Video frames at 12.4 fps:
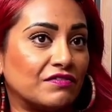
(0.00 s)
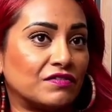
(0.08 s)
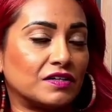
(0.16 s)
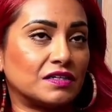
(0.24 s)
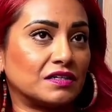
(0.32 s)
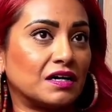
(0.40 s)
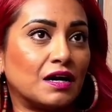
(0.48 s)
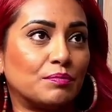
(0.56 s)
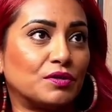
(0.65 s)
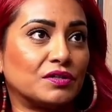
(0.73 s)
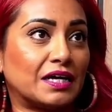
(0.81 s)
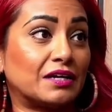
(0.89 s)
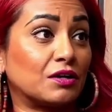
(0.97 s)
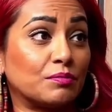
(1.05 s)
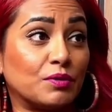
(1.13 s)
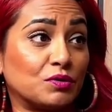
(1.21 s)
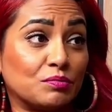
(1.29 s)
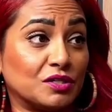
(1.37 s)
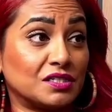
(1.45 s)
a couple that are
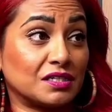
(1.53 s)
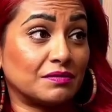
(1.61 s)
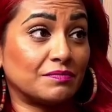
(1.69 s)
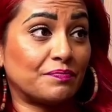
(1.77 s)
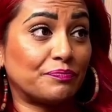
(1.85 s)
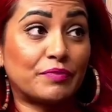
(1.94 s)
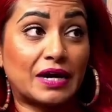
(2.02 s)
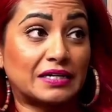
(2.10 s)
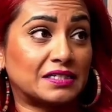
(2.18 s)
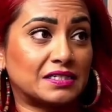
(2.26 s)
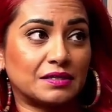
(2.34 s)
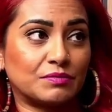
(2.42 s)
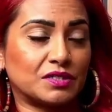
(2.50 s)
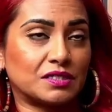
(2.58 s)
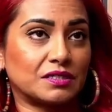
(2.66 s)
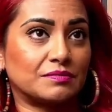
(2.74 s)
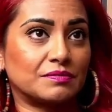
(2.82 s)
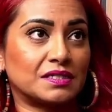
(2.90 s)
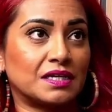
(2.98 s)
both Muslim, practicing
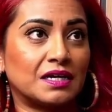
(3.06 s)
Muslims,